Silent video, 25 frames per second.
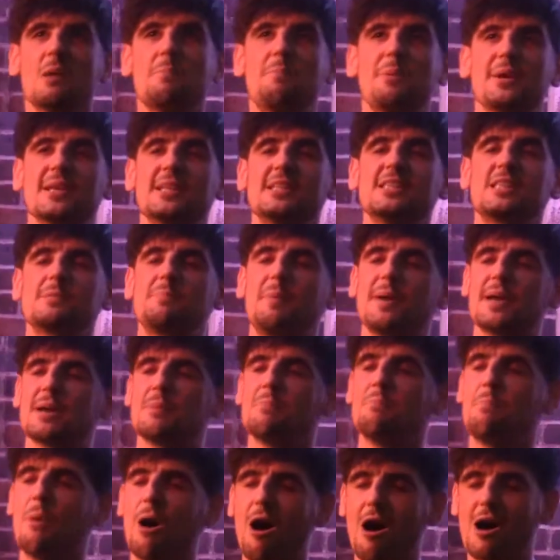Been
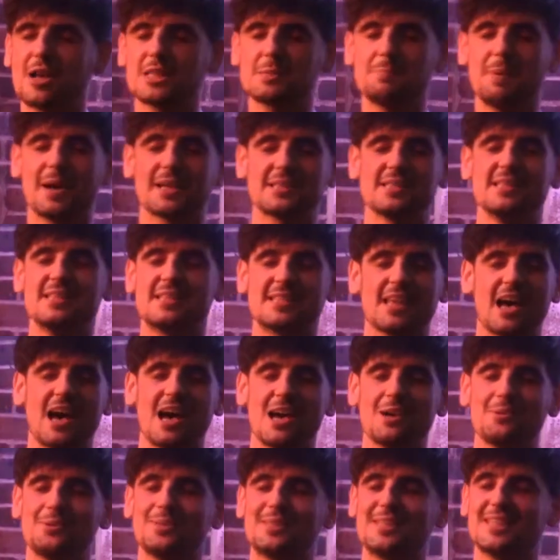spitting bars back since
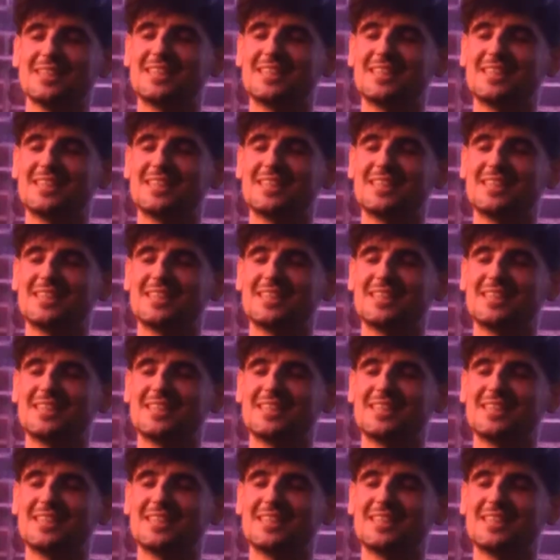I was a